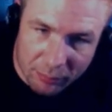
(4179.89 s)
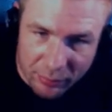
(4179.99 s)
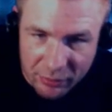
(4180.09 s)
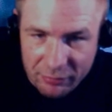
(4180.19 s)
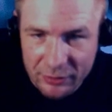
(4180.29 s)

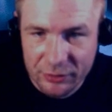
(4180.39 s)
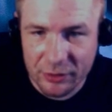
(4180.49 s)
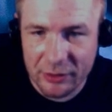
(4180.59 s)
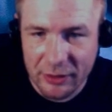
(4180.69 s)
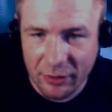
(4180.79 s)
Beer
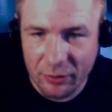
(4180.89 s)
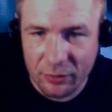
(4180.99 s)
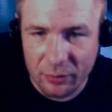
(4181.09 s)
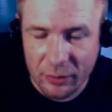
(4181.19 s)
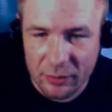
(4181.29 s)
Ventures. How you
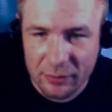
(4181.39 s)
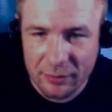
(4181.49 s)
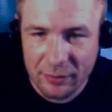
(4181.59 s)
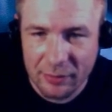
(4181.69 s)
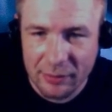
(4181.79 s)
doing?
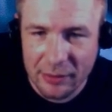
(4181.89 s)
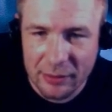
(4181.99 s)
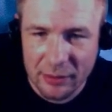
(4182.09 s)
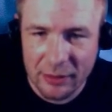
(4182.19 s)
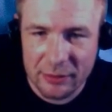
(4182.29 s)

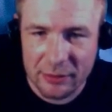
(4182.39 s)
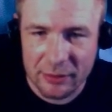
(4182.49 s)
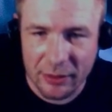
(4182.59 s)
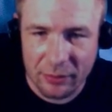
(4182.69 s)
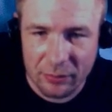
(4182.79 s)
Nice to
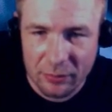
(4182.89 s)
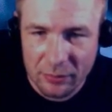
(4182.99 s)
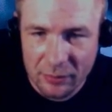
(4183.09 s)
see you.